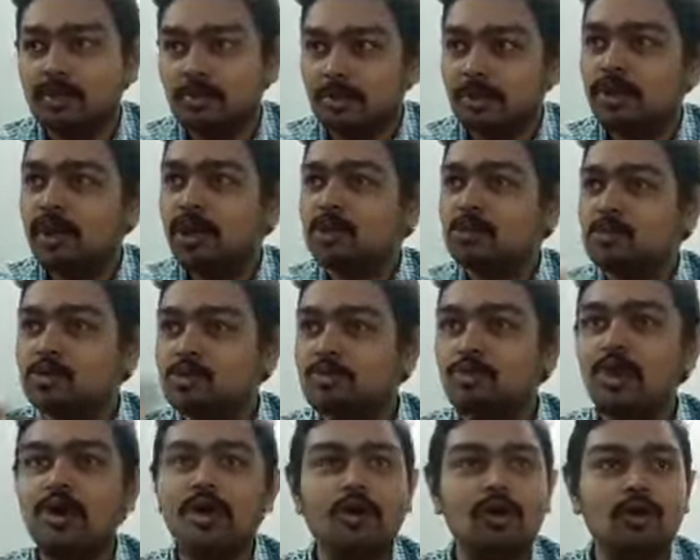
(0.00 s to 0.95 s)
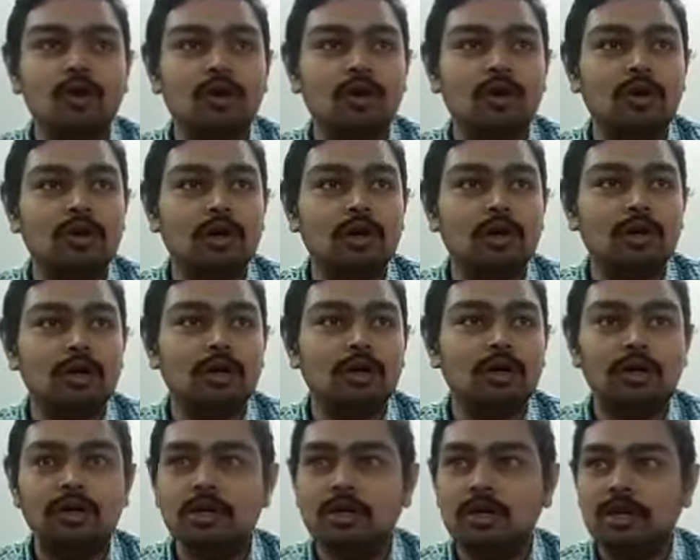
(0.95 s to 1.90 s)
Because tomorrow
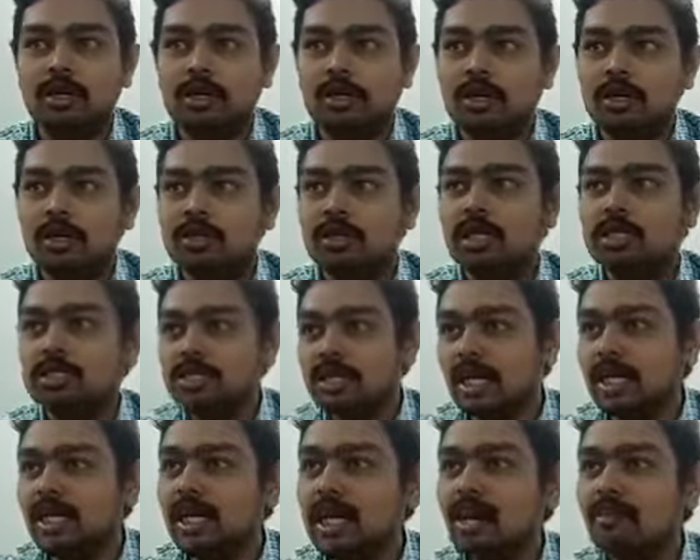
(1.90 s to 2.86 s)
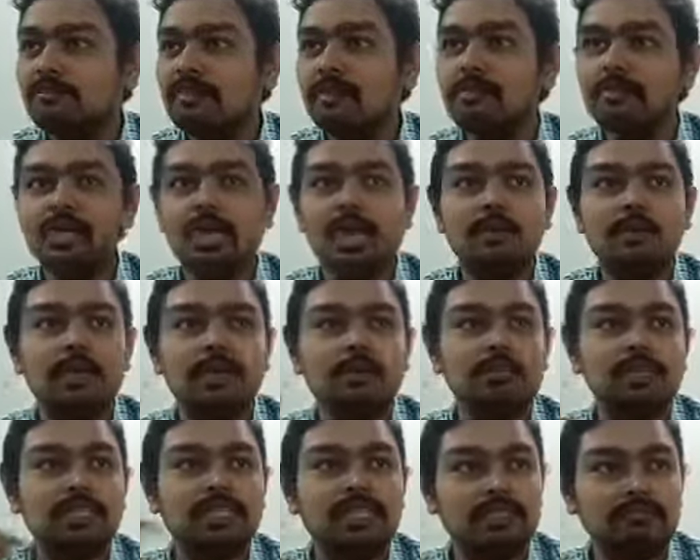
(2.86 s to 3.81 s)
the son of MK
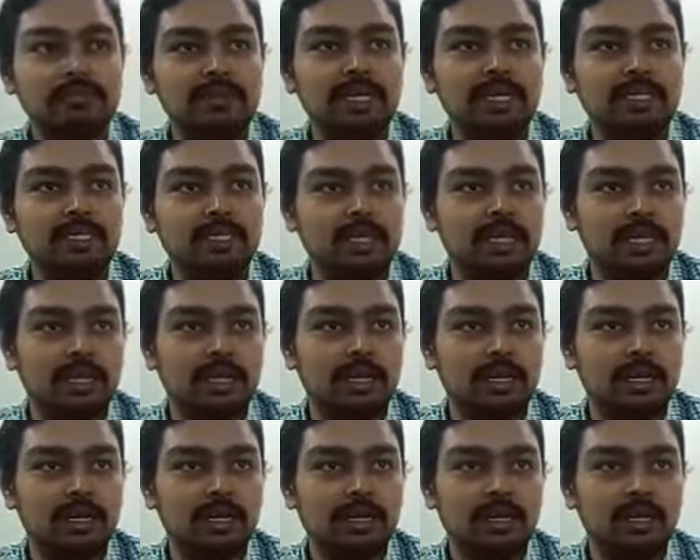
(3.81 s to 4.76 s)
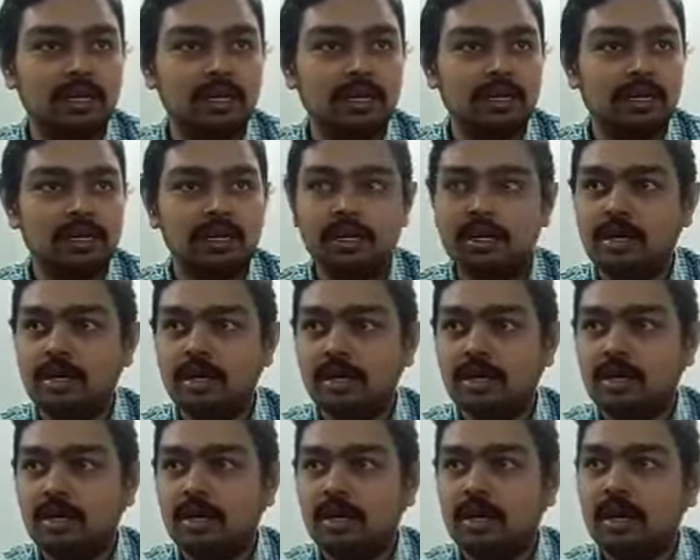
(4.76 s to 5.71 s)
becomes the chief minister
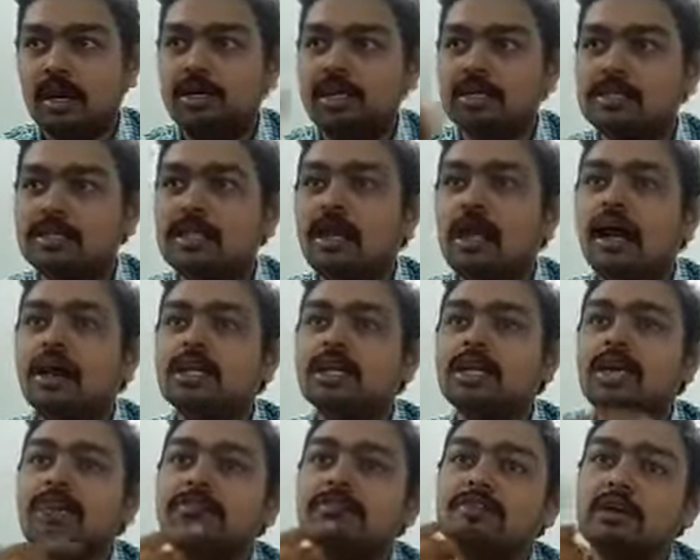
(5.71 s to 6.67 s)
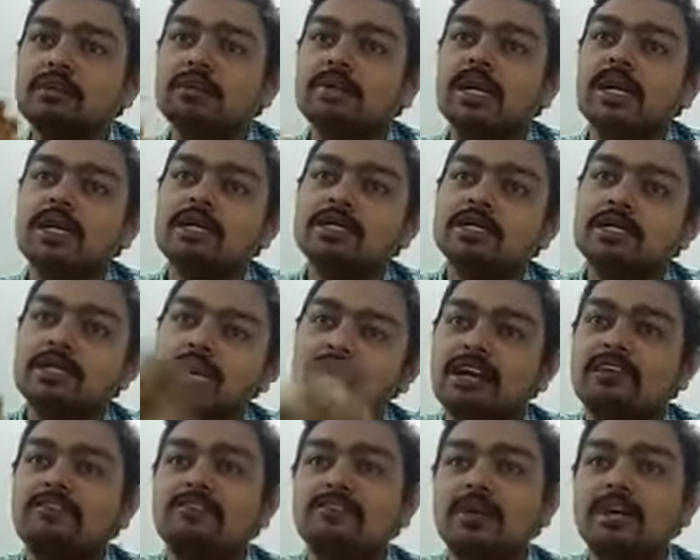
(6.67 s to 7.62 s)
and daughter of MK's
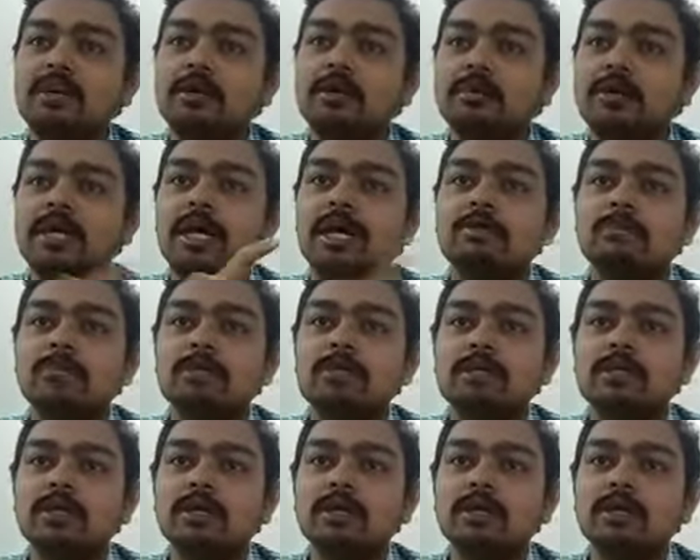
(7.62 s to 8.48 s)
girlfriend becomes